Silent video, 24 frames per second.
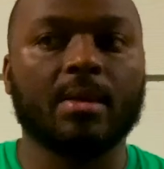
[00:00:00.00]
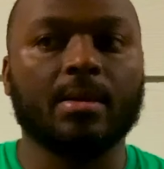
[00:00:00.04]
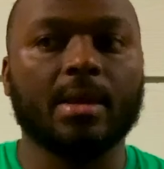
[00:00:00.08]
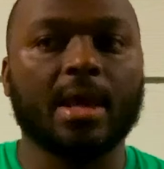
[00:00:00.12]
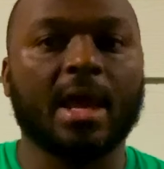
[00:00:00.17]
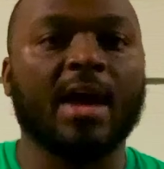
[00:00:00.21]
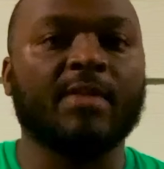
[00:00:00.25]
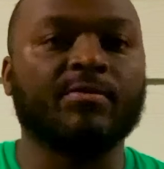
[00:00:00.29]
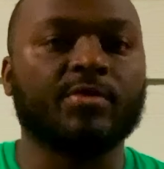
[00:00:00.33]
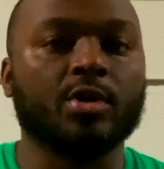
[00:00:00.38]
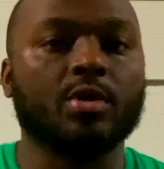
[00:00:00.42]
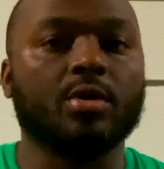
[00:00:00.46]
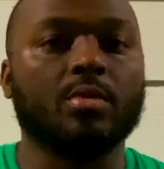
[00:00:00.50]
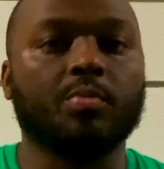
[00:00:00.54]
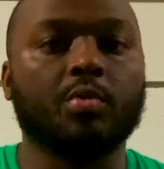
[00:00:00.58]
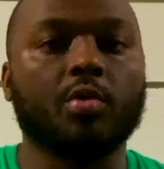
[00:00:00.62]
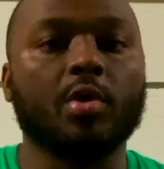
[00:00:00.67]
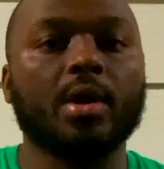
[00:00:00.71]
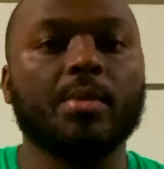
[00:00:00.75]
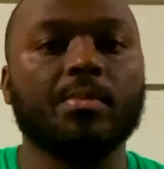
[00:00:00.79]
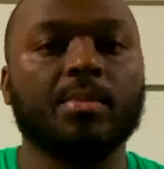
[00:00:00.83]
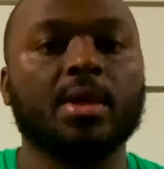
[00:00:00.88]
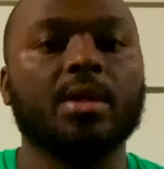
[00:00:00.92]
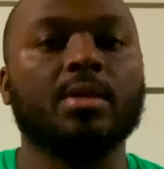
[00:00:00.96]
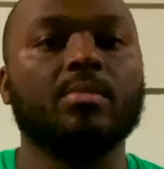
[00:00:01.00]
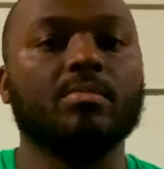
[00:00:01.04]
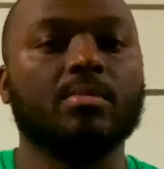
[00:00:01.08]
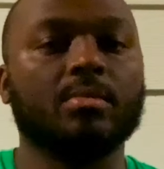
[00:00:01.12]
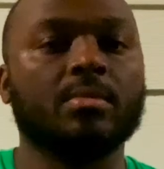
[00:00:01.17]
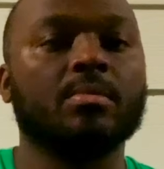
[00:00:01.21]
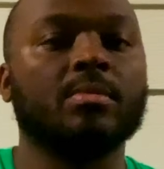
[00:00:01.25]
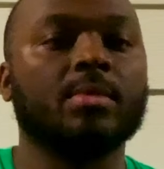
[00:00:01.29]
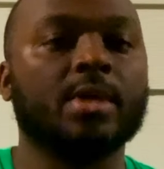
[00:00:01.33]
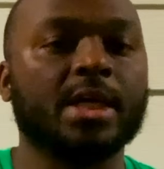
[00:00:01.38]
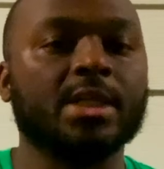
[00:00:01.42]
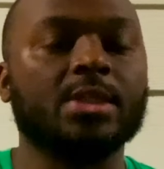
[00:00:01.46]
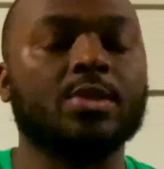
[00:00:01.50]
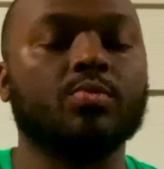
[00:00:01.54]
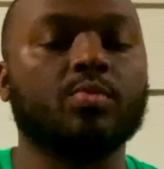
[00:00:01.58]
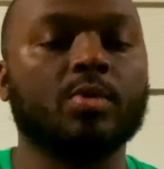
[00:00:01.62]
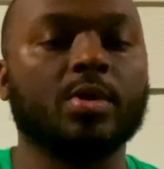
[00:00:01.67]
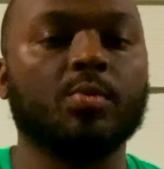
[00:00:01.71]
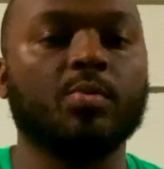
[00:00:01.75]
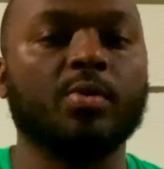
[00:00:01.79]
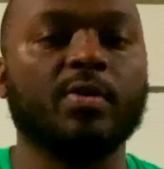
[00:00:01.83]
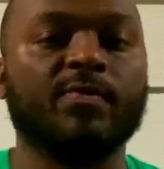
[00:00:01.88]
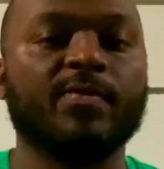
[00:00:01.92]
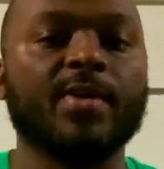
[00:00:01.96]
after the appointment, that's
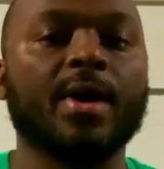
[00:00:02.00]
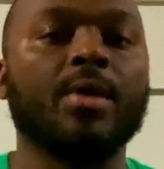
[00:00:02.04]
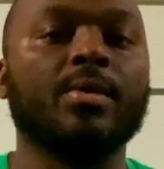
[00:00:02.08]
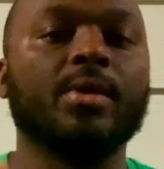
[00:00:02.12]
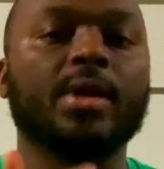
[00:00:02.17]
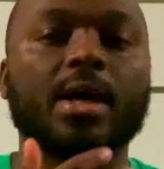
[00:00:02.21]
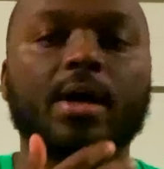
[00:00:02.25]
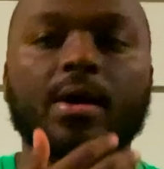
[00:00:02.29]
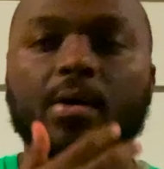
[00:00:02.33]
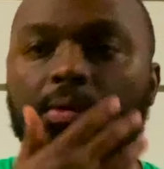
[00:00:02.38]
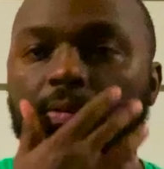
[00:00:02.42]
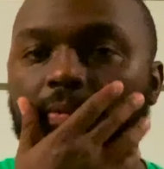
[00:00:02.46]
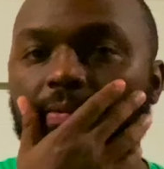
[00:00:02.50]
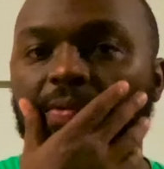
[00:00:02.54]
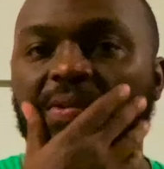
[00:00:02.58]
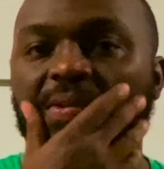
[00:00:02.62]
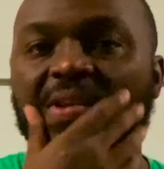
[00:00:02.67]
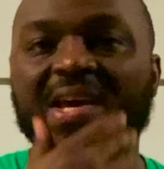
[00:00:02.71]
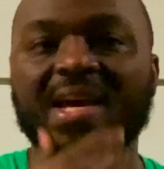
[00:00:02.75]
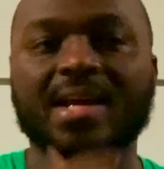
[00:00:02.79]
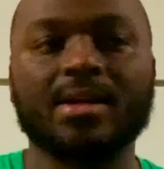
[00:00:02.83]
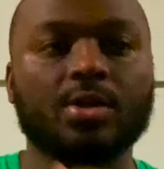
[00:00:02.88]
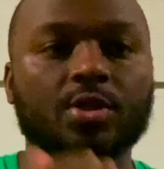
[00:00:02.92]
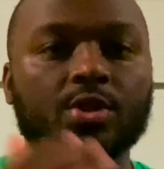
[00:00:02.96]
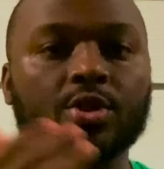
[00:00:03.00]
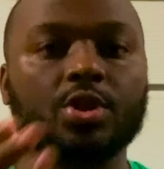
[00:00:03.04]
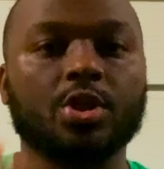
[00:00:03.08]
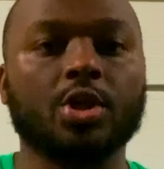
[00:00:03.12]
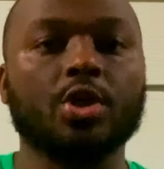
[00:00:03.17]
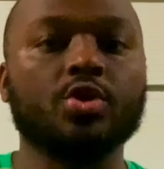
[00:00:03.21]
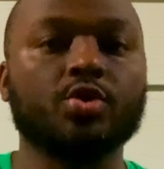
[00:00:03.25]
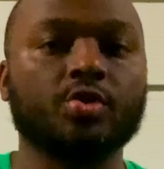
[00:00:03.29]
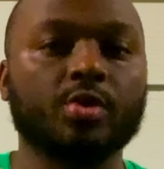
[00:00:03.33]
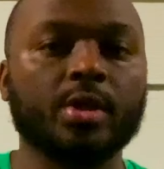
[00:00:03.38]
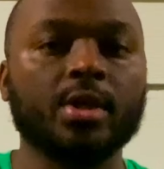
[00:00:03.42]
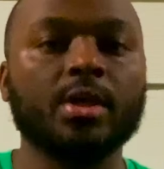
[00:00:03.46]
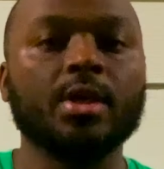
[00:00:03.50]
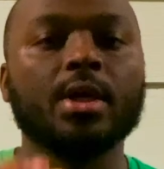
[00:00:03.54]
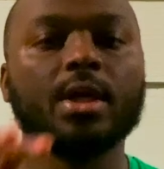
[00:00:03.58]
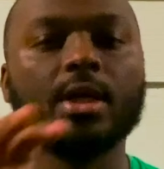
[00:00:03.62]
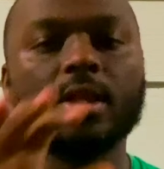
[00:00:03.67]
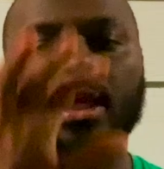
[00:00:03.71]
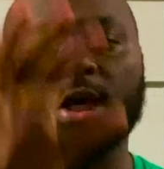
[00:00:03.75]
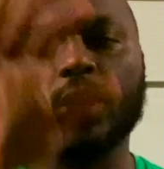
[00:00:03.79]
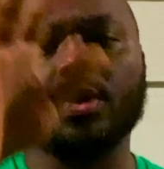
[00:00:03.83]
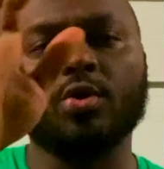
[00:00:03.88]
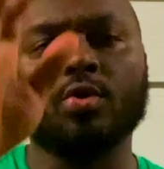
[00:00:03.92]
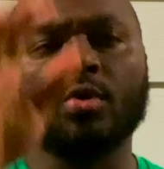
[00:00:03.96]
when we found out that the surgery
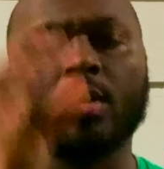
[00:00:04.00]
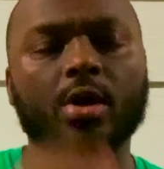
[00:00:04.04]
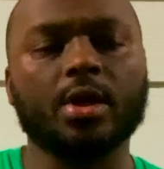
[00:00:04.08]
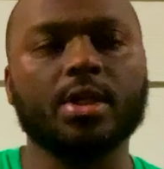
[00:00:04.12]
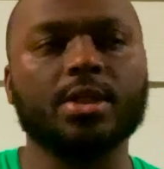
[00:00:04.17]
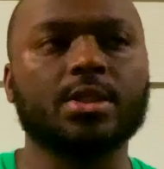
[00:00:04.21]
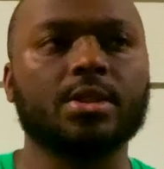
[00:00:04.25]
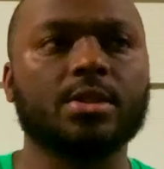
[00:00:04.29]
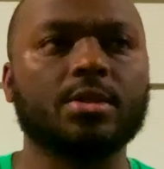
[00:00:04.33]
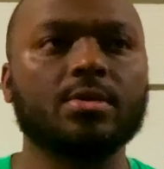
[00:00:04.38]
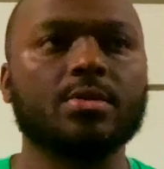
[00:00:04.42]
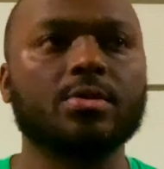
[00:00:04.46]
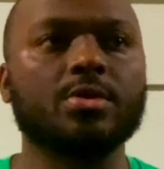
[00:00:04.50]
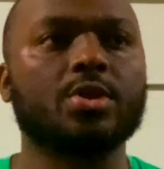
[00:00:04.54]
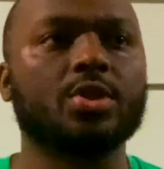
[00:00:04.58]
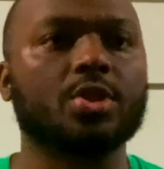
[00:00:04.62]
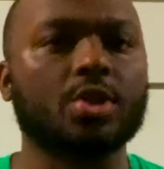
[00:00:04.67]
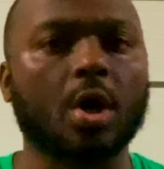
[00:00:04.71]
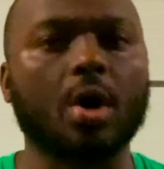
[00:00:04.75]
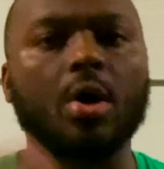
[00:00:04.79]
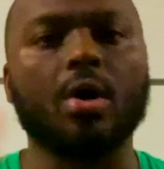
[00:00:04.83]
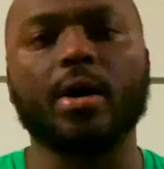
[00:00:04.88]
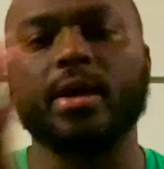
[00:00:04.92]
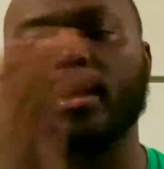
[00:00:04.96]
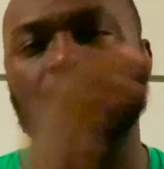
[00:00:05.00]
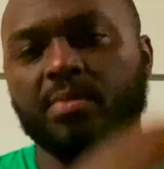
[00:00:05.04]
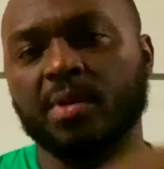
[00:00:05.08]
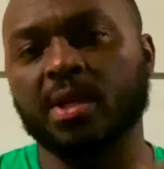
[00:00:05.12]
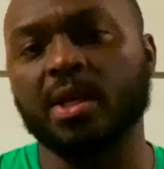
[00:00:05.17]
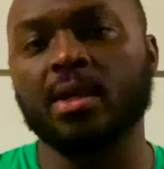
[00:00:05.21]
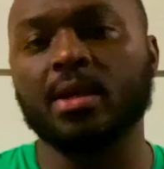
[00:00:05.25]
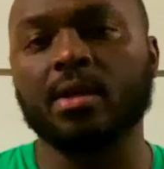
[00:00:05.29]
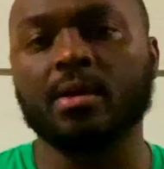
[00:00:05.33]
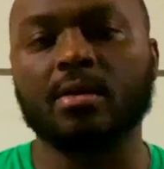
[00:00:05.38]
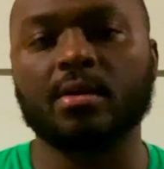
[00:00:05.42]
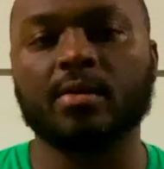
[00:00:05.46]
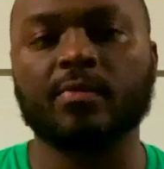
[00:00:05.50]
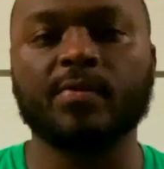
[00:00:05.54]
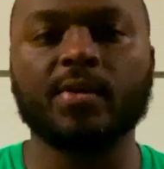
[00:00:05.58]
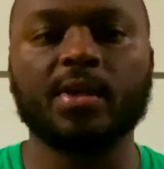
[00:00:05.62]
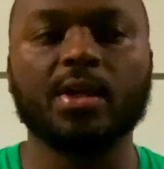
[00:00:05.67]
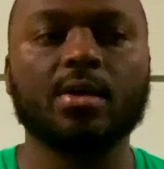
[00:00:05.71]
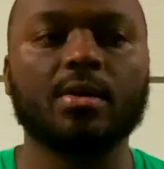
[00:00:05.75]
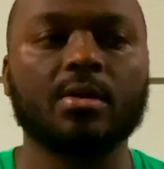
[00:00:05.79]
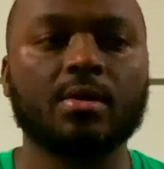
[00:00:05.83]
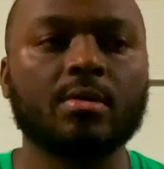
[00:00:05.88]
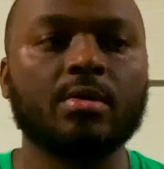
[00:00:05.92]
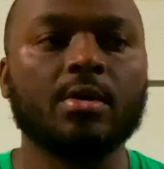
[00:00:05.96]
that you already saw at the beginning of the
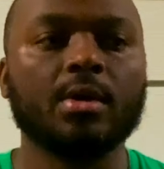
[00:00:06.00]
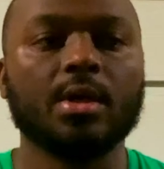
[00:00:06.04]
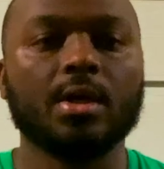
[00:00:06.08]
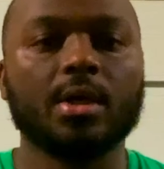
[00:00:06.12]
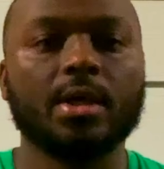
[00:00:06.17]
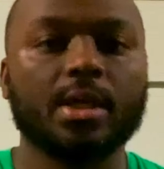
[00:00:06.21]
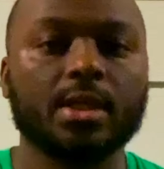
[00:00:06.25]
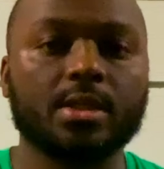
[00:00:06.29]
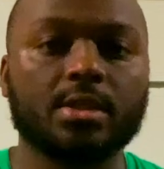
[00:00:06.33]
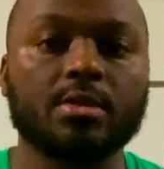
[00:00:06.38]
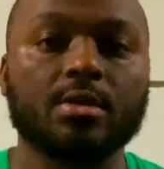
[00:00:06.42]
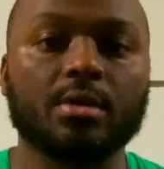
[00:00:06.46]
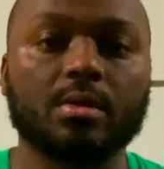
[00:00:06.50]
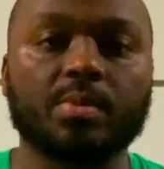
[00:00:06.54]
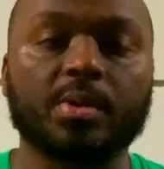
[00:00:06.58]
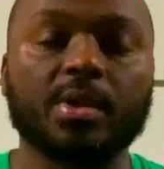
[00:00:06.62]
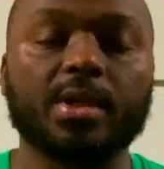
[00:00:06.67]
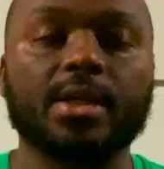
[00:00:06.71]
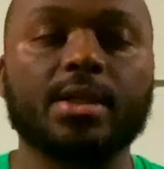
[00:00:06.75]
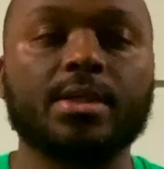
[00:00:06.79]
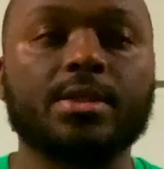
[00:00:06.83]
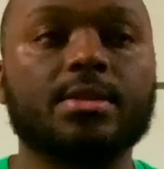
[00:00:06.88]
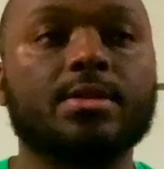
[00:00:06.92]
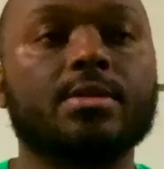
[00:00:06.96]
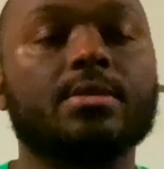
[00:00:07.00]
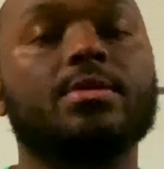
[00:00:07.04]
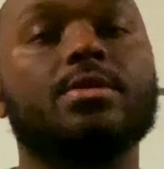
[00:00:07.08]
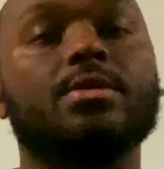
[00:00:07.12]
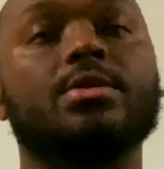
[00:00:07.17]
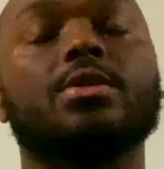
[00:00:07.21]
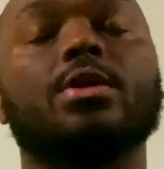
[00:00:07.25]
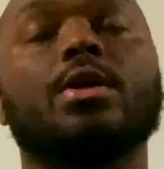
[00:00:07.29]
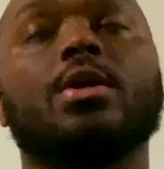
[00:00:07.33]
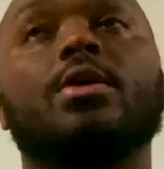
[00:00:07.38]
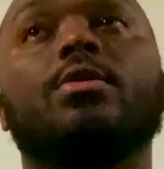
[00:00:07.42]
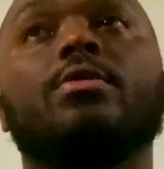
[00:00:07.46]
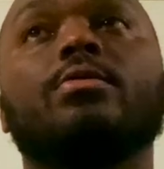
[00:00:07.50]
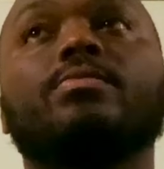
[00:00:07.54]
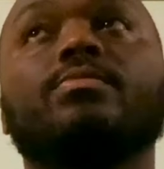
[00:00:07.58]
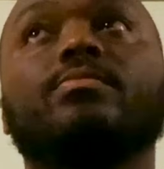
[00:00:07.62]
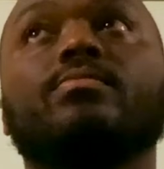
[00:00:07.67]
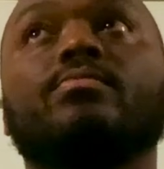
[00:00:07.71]
video, it took place. So